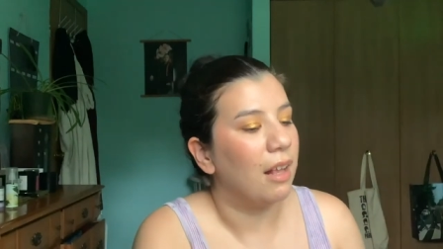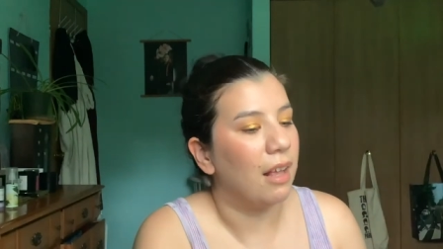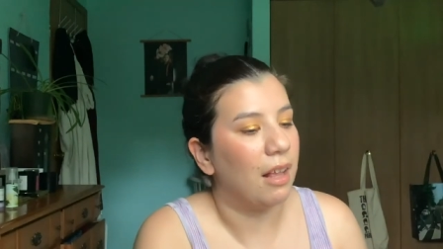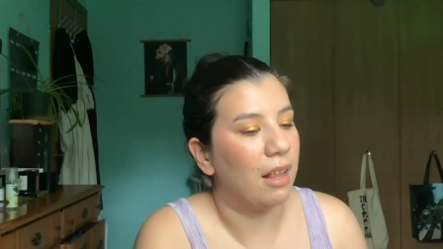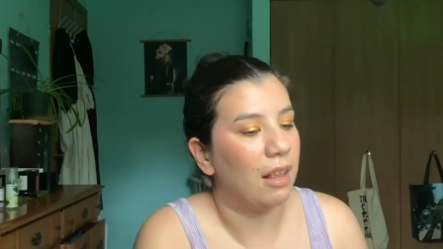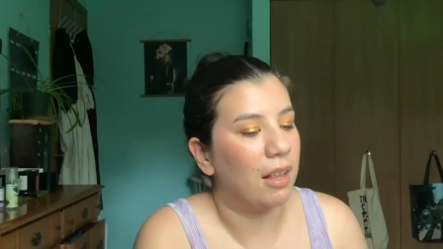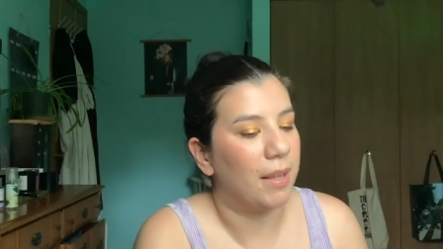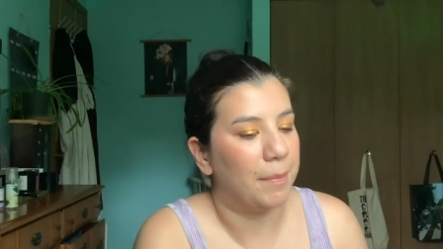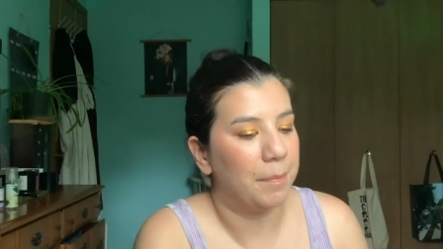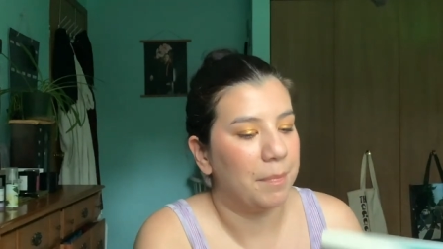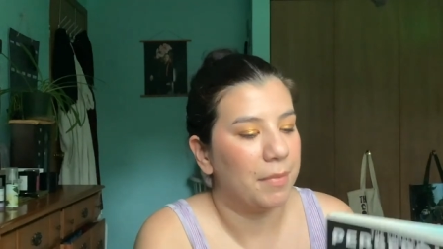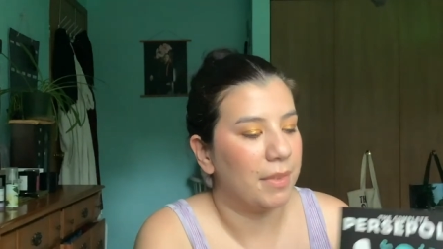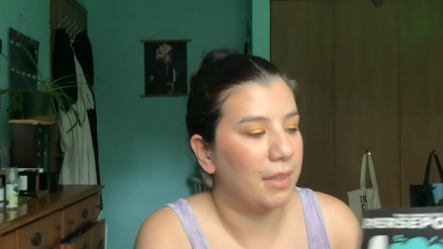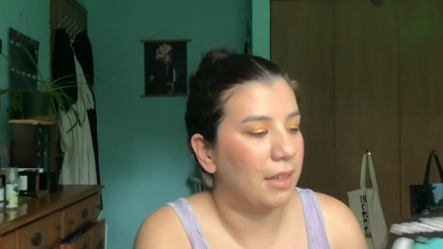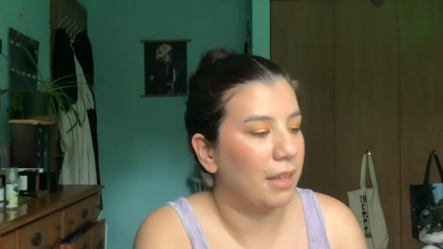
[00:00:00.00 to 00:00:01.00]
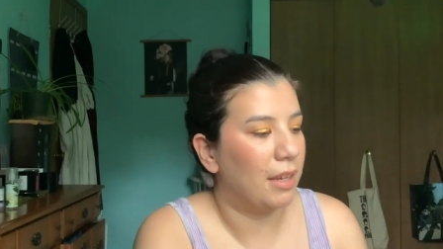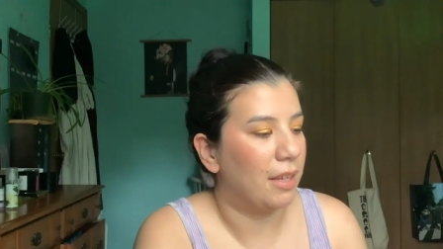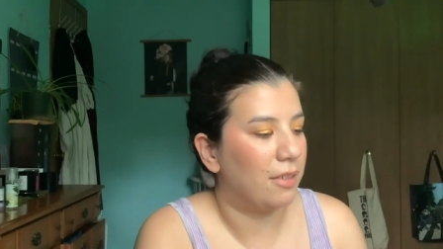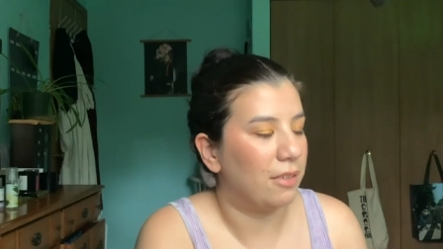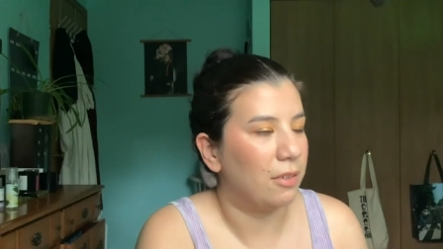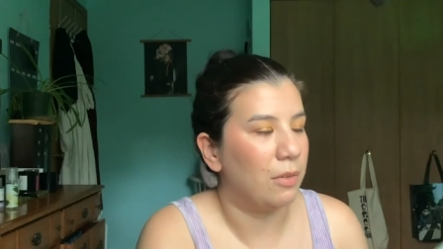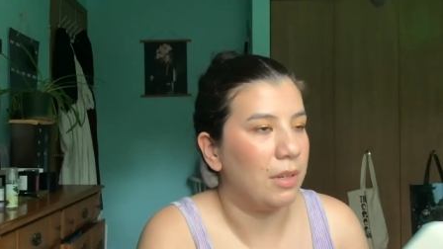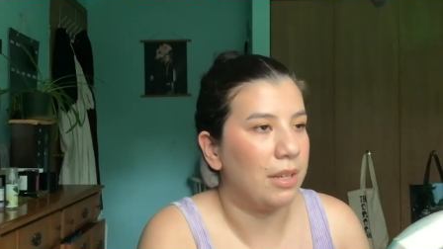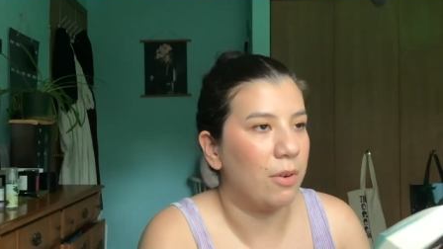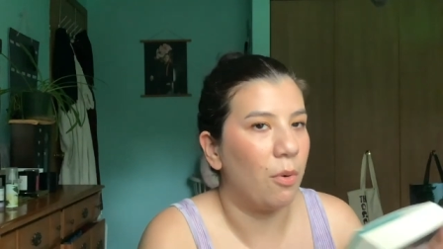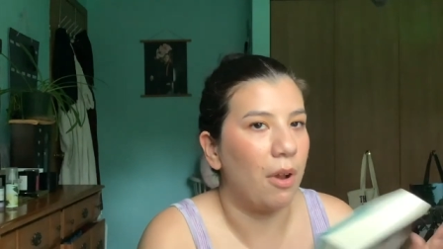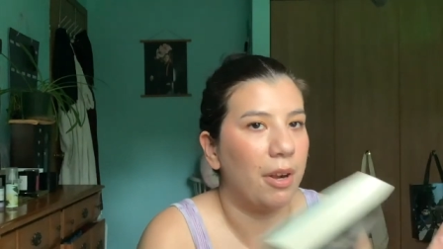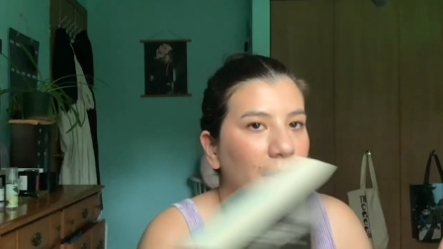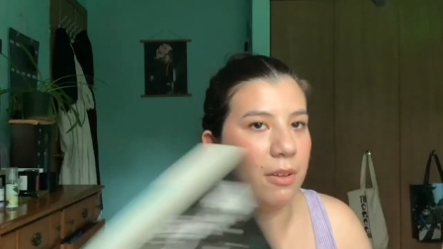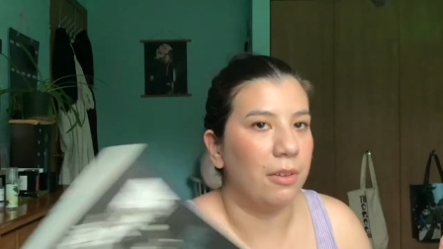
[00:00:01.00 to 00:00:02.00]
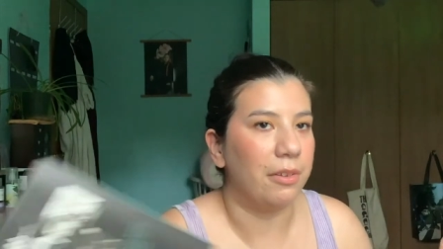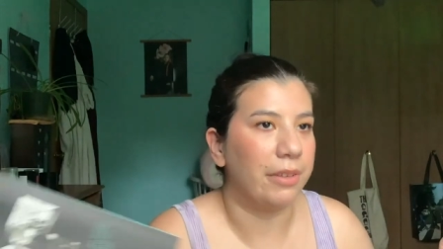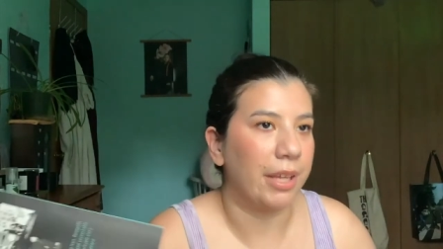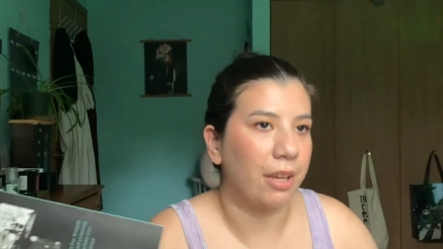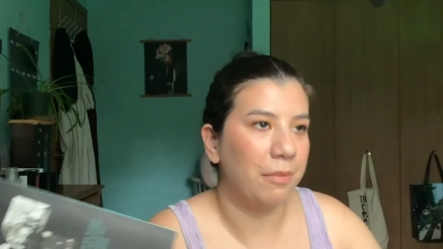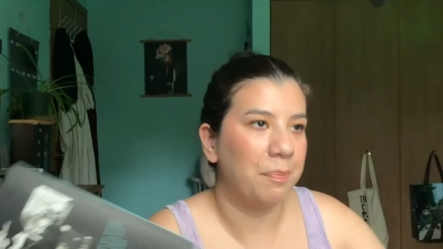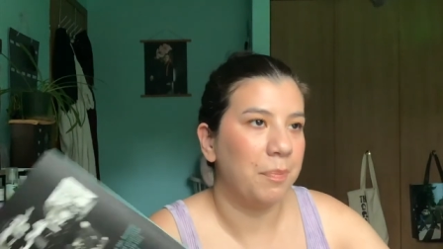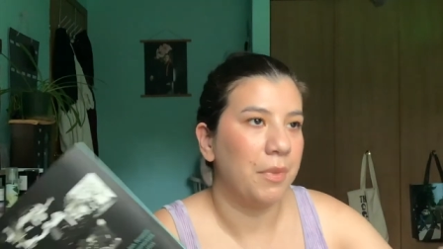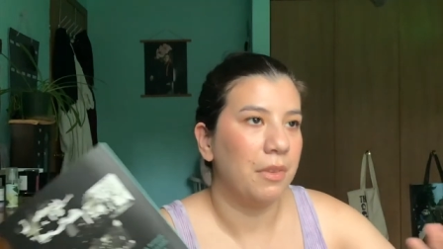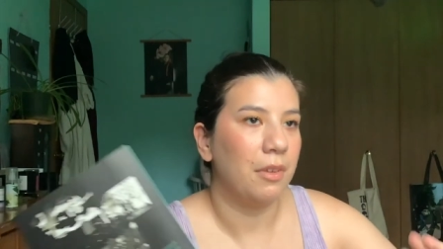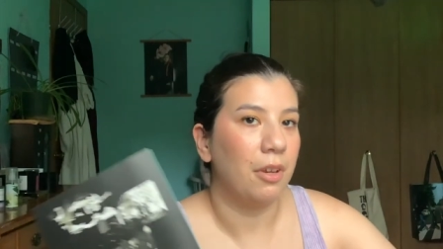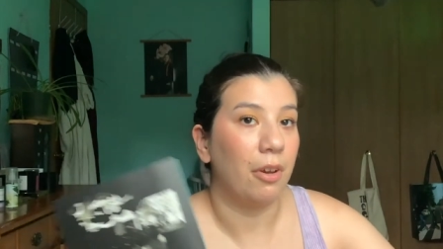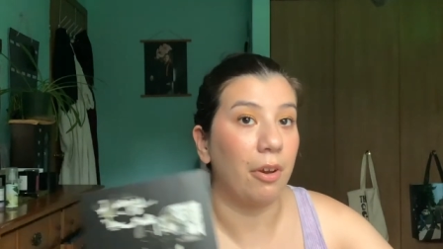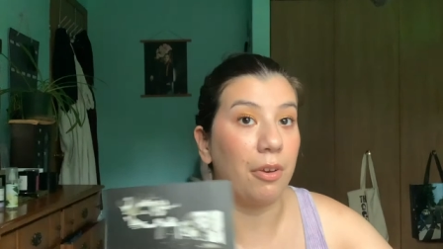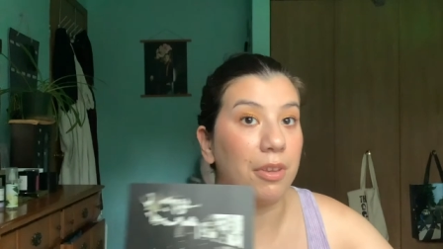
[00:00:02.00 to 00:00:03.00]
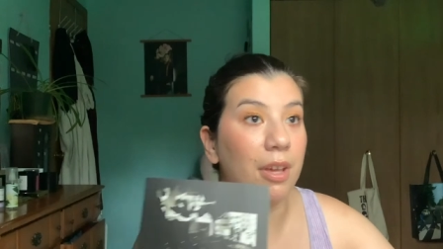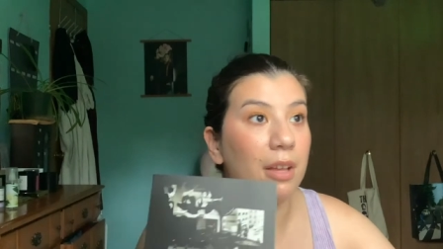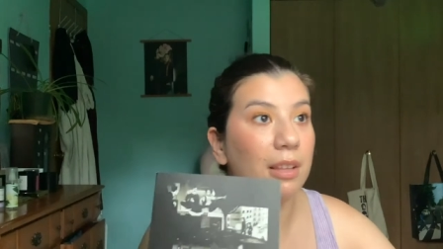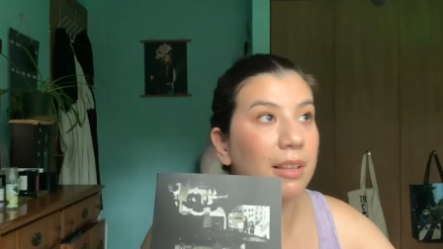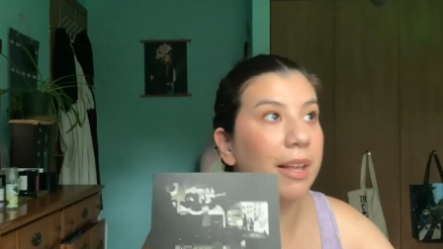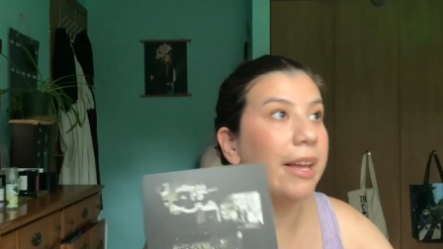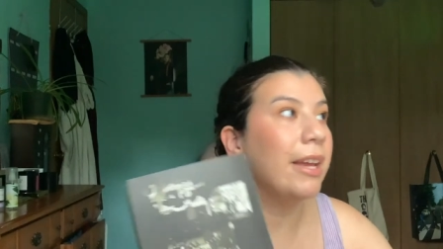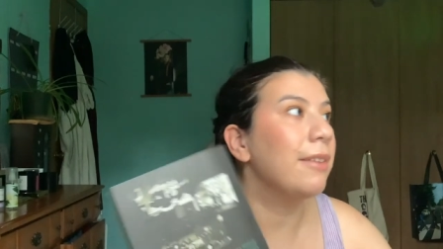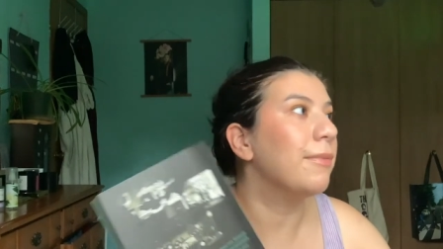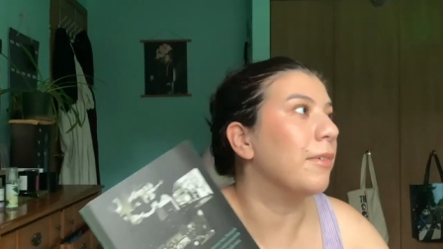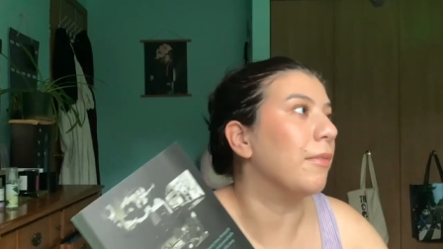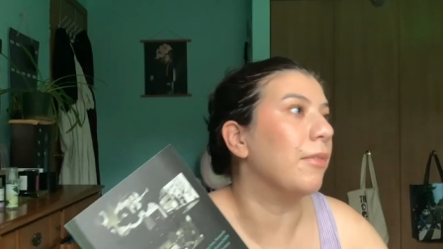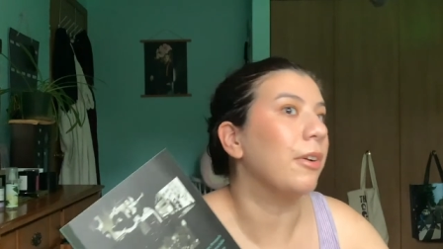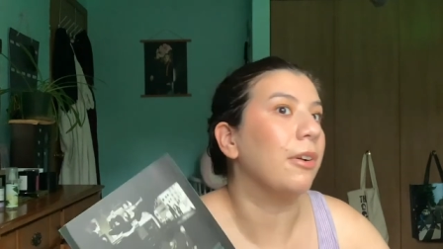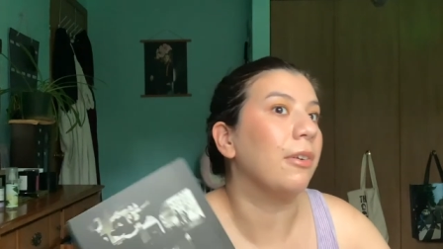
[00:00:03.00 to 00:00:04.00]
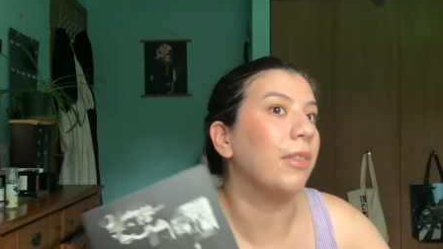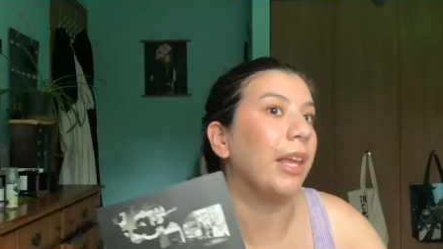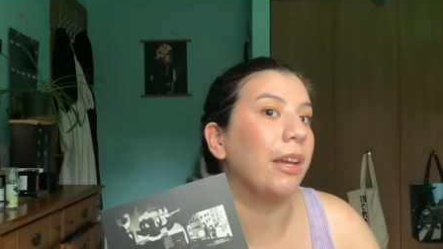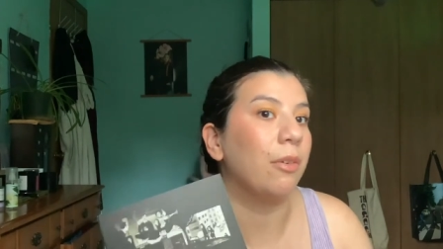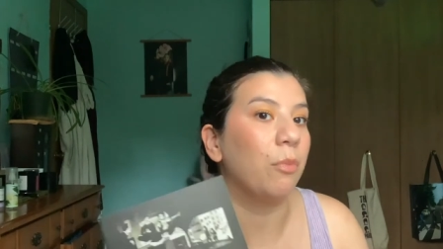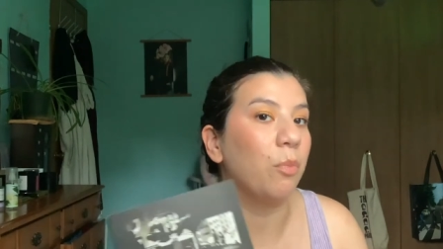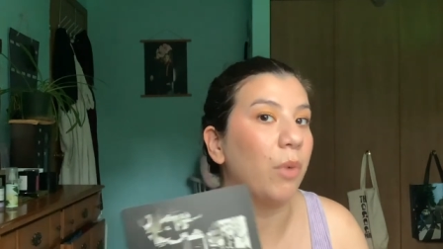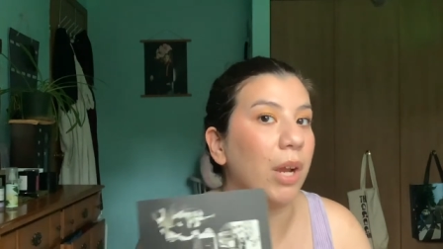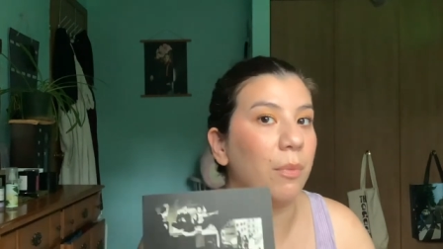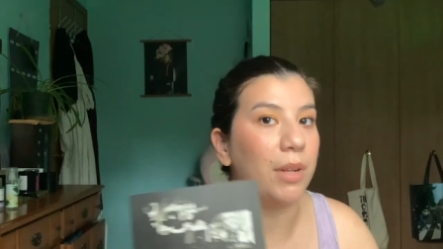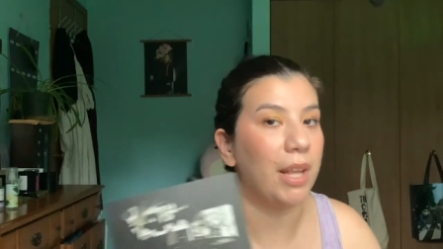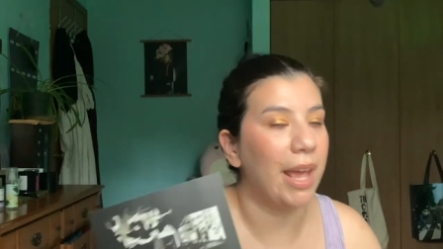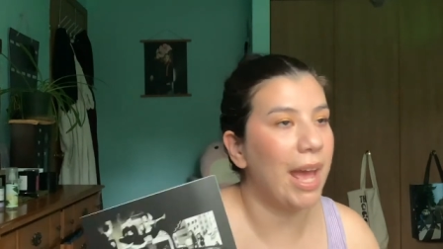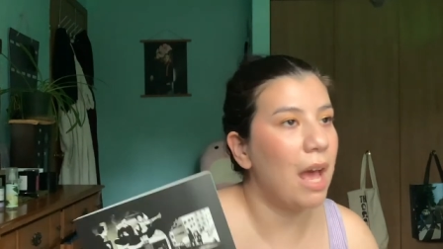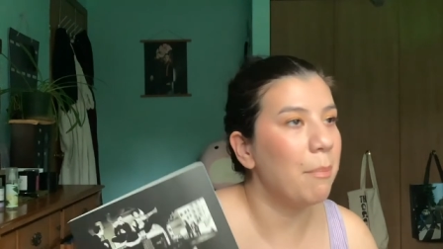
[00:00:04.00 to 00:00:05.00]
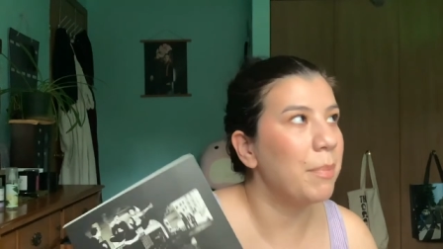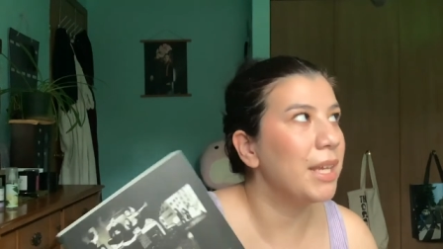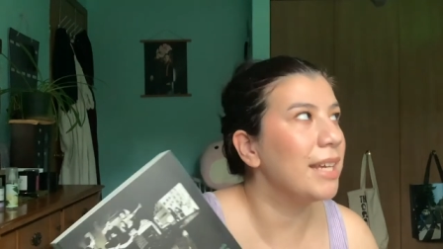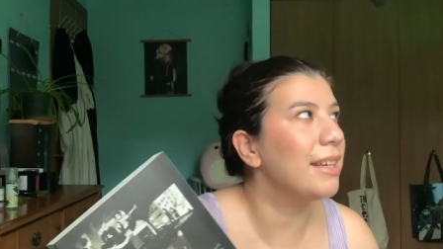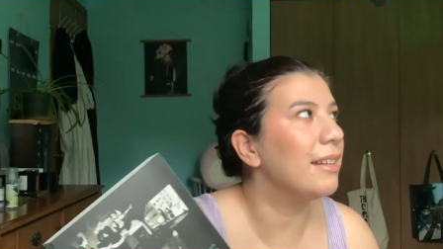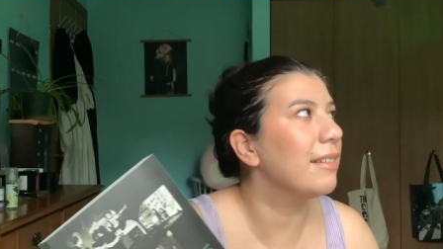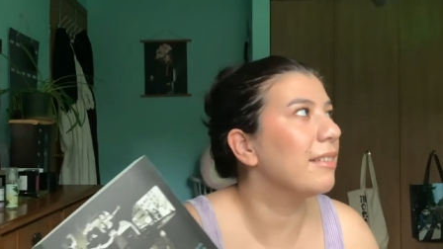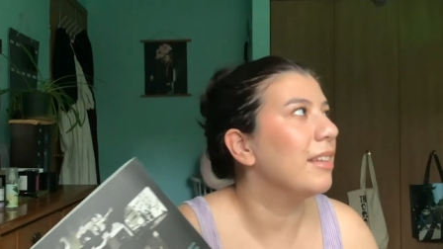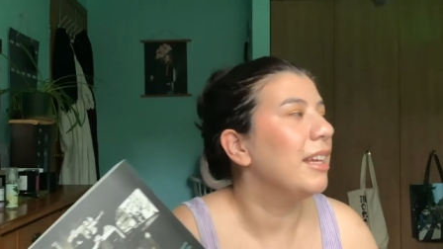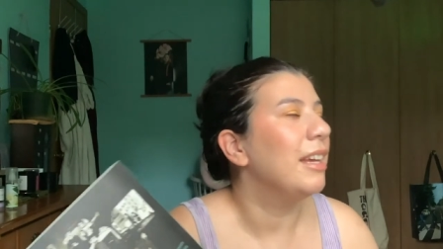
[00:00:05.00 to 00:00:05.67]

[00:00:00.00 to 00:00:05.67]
um, and so it chronicles like her young life of her like right when it happens